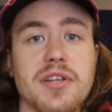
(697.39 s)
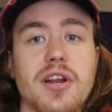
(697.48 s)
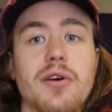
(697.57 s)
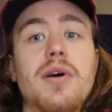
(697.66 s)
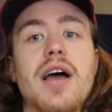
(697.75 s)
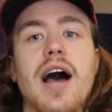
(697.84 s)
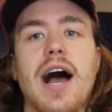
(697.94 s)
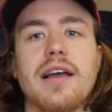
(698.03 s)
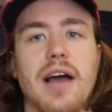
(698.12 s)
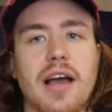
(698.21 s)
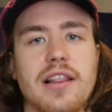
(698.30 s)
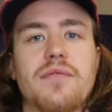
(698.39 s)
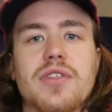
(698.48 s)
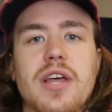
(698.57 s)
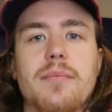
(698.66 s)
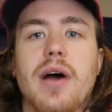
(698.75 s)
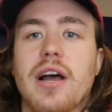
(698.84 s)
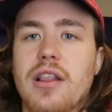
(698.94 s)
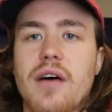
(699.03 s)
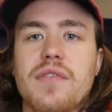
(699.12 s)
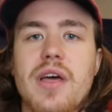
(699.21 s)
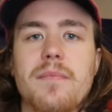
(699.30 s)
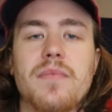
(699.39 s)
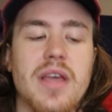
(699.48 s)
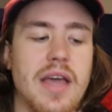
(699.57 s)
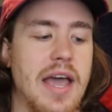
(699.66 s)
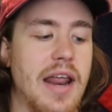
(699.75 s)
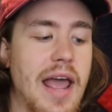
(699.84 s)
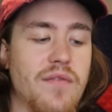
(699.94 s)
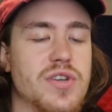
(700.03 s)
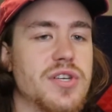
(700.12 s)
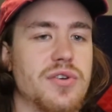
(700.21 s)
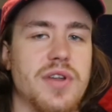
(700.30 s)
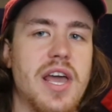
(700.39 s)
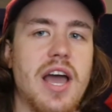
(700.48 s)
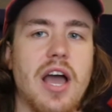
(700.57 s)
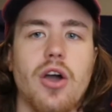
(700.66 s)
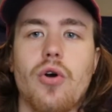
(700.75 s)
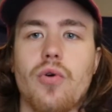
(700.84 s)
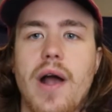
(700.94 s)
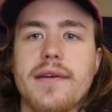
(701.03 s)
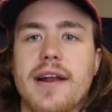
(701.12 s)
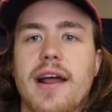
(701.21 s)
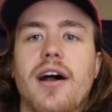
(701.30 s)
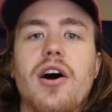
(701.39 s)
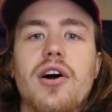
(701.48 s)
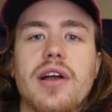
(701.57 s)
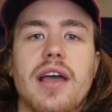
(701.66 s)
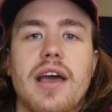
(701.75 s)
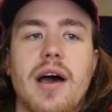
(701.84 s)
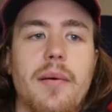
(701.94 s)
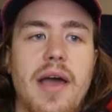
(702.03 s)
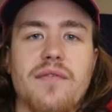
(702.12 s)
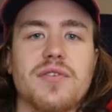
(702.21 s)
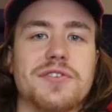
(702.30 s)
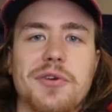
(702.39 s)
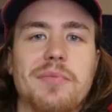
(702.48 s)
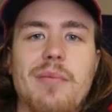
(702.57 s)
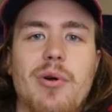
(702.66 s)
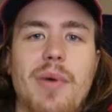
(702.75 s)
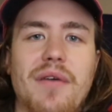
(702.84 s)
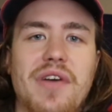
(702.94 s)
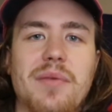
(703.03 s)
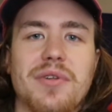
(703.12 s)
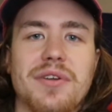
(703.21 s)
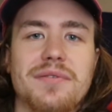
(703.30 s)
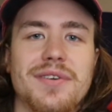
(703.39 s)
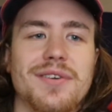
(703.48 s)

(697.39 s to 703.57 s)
You know, I live with them, I love them, and every single day I go around and I hug every single member of my family.